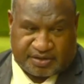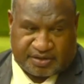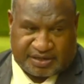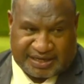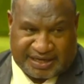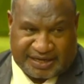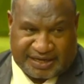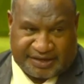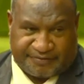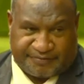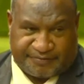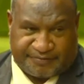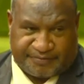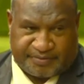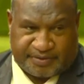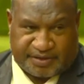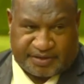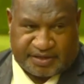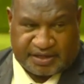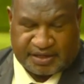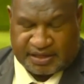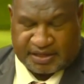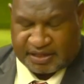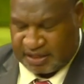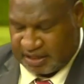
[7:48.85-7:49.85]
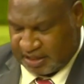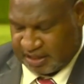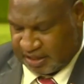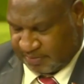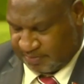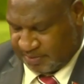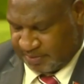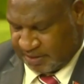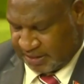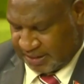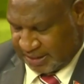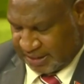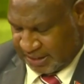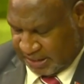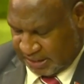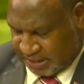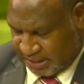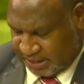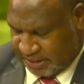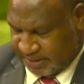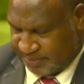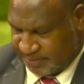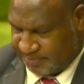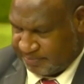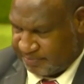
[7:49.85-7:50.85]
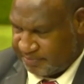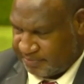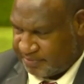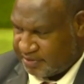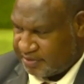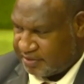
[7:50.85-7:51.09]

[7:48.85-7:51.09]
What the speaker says: life, Emmy earn him